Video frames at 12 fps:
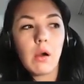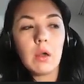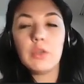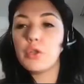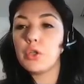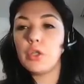
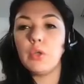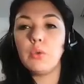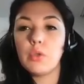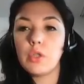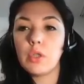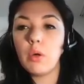
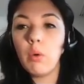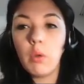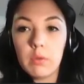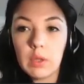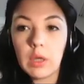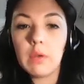introduce
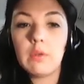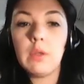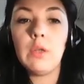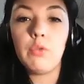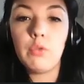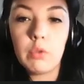all the other
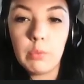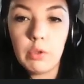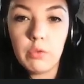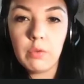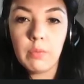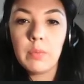
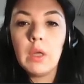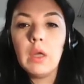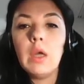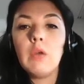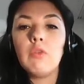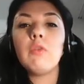instruments.
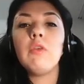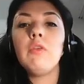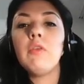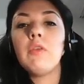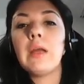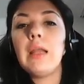So this
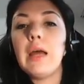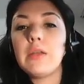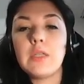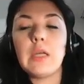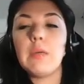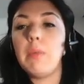is
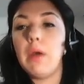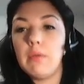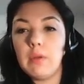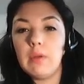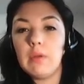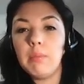classic
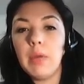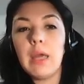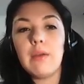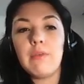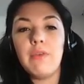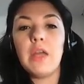method
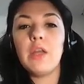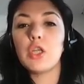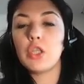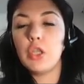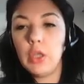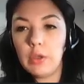by
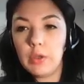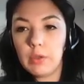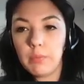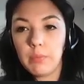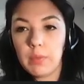Verish needle.